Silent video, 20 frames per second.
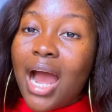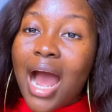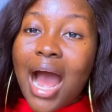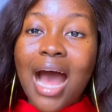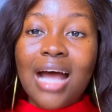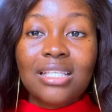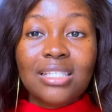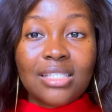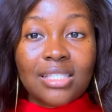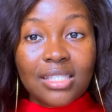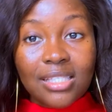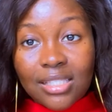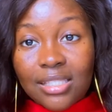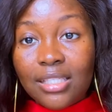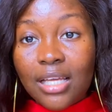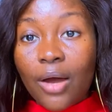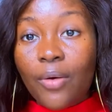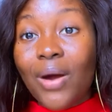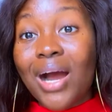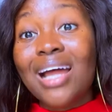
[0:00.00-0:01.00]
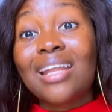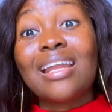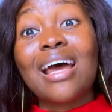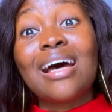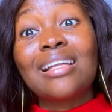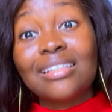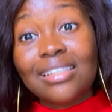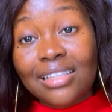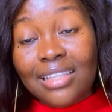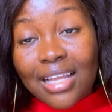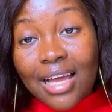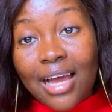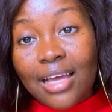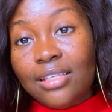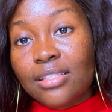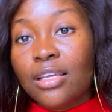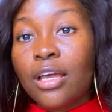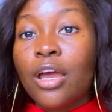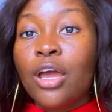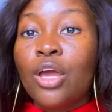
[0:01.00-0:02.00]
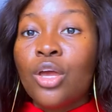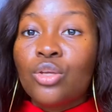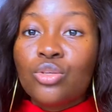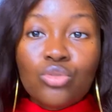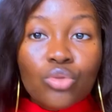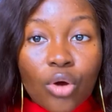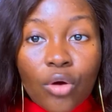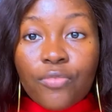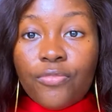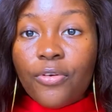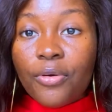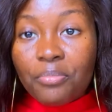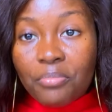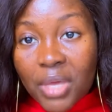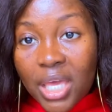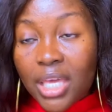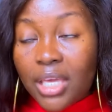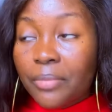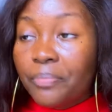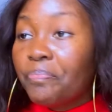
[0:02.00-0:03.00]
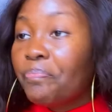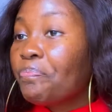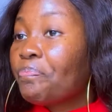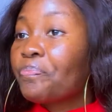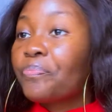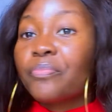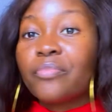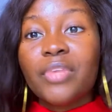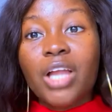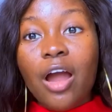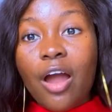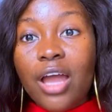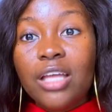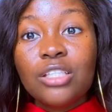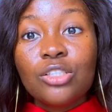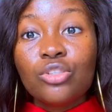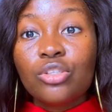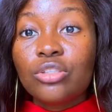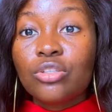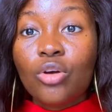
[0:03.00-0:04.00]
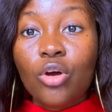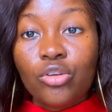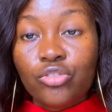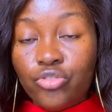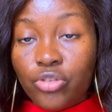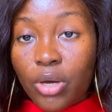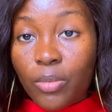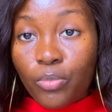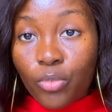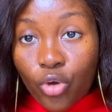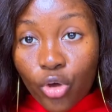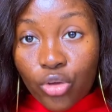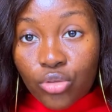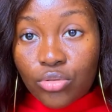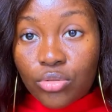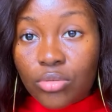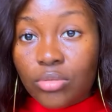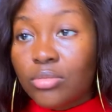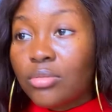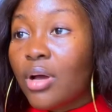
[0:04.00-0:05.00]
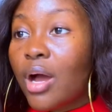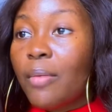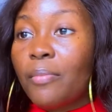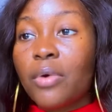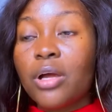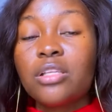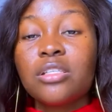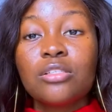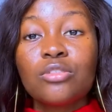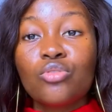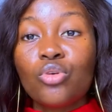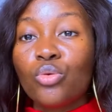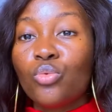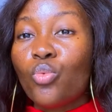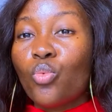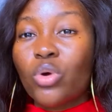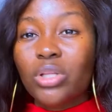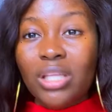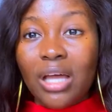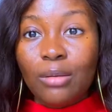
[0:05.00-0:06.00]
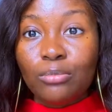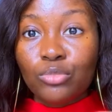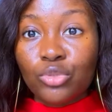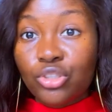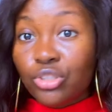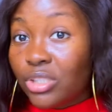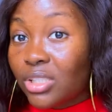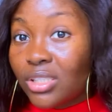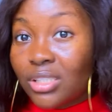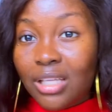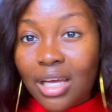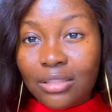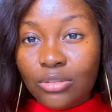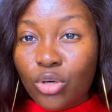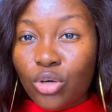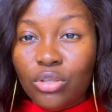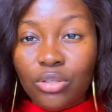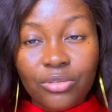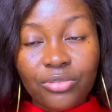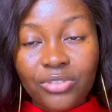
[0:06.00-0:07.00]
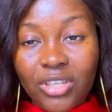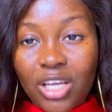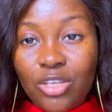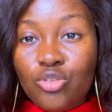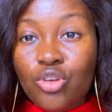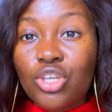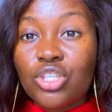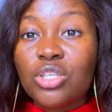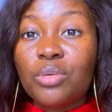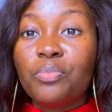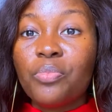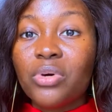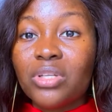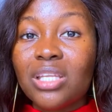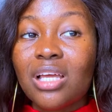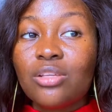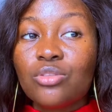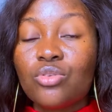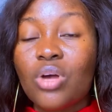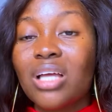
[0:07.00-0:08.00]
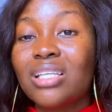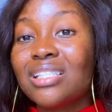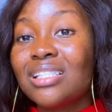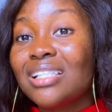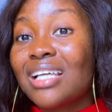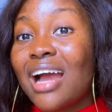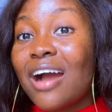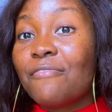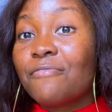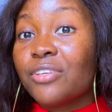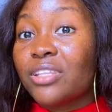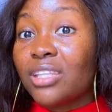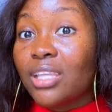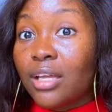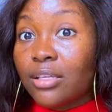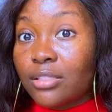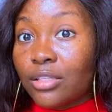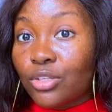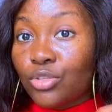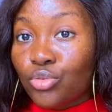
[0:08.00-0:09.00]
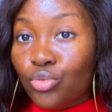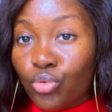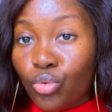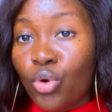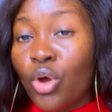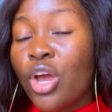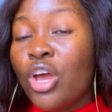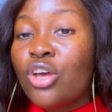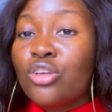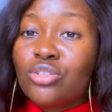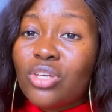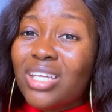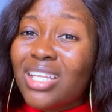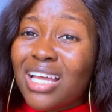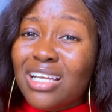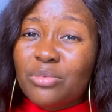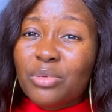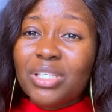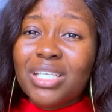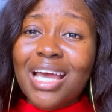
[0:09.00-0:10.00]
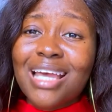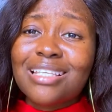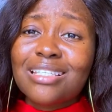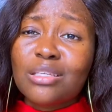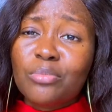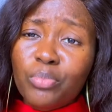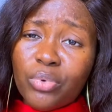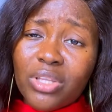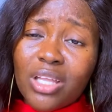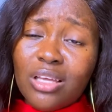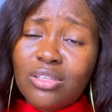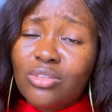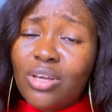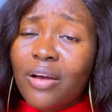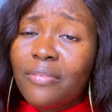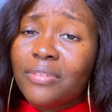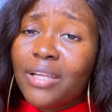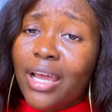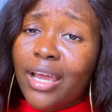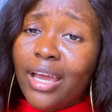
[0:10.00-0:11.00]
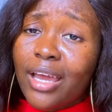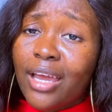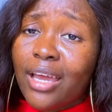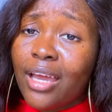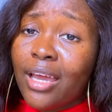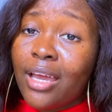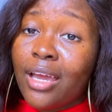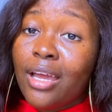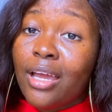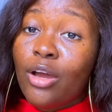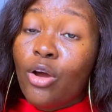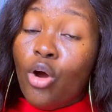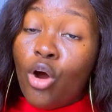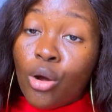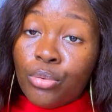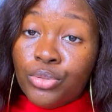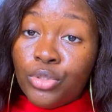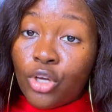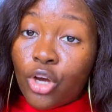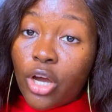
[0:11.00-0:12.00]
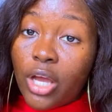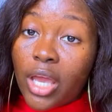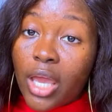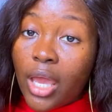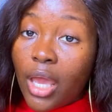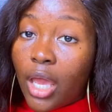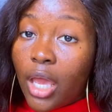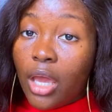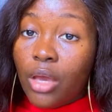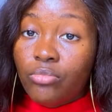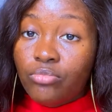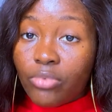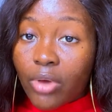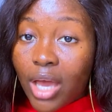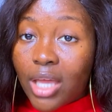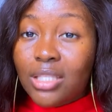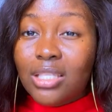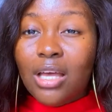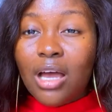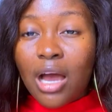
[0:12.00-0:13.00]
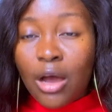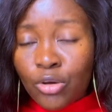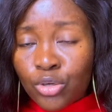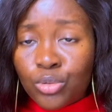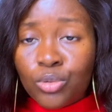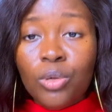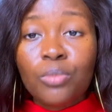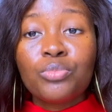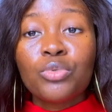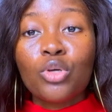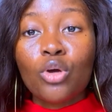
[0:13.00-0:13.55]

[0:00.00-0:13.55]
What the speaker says: I had to sit down and analyze. So for me, I already know the country I'm going to. I'm already know what I'm doing and all of that. So it's important to actually have a target goal. So in as much as it's important to have like option A, right, option B,